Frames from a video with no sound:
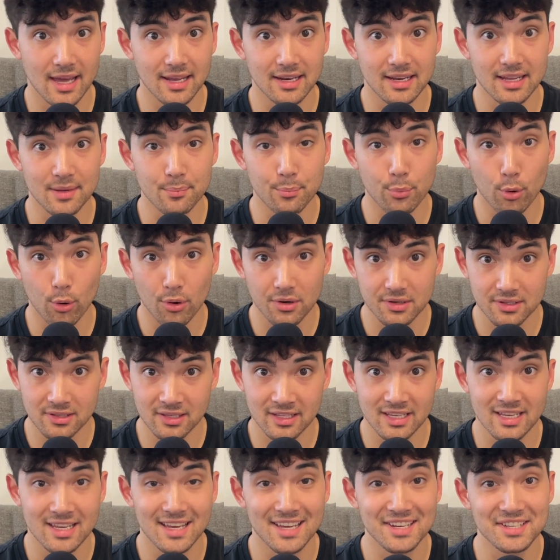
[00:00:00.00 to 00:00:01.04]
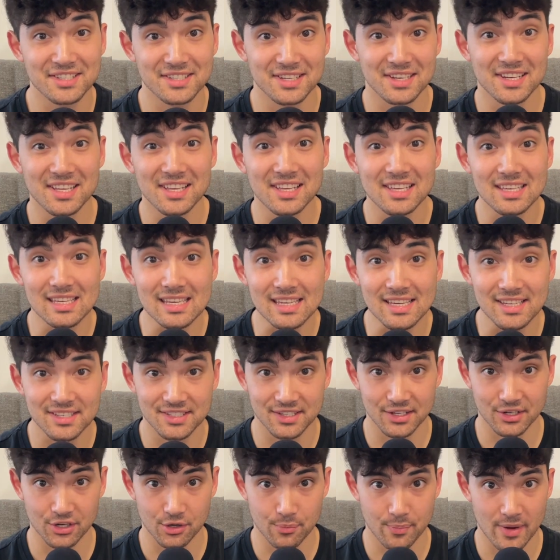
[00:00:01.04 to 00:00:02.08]
and importantly, it is an
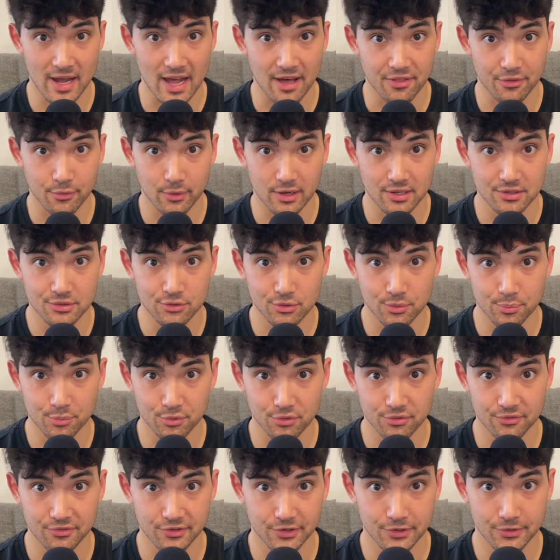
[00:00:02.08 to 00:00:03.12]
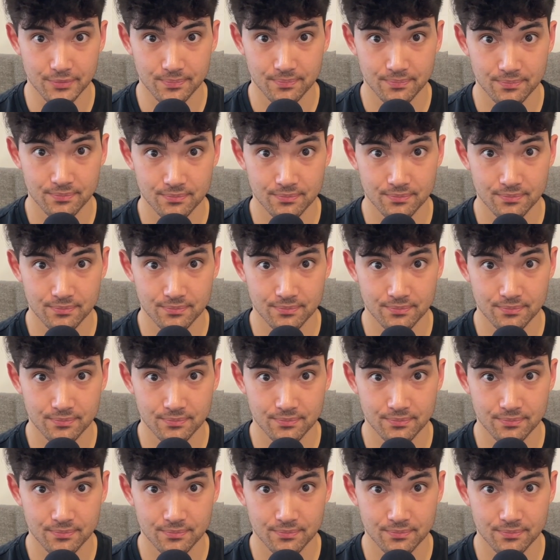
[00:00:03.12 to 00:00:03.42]
easier pathway to approval.